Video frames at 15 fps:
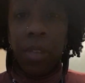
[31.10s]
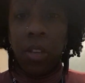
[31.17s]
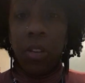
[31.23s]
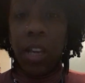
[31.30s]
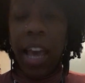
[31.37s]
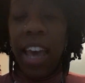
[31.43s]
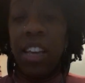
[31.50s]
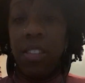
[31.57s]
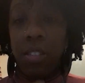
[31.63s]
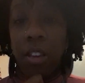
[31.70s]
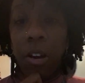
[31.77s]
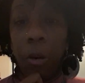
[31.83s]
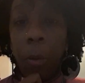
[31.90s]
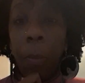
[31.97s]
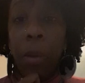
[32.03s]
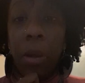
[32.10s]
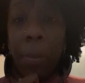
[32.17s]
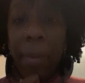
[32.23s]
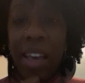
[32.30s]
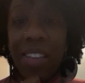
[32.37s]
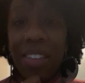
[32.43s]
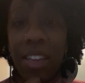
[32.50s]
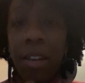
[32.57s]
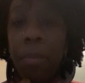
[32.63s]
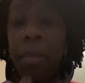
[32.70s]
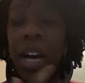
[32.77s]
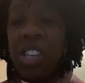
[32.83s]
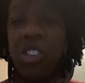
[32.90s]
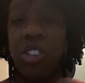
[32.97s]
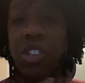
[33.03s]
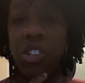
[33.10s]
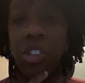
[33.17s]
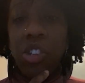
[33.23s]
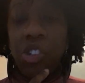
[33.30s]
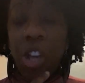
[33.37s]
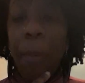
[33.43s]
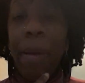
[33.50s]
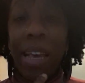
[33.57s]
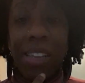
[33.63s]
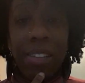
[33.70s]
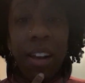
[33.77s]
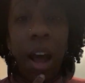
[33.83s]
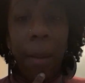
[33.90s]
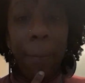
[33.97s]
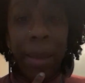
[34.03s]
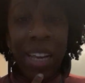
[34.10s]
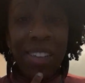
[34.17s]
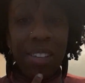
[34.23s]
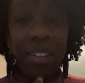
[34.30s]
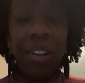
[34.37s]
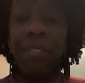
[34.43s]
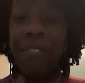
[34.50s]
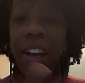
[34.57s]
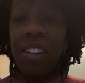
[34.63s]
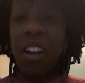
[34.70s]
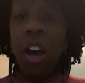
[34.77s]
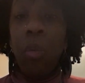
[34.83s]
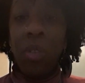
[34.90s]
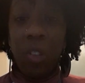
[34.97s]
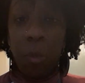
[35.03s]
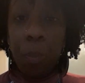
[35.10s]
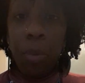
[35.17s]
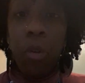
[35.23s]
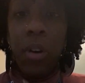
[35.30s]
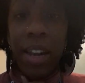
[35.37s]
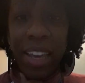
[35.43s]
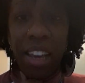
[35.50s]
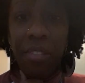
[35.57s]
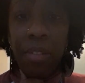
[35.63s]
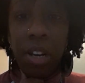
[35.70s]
Okay, so basically my citizenship is not based on the fact I was born here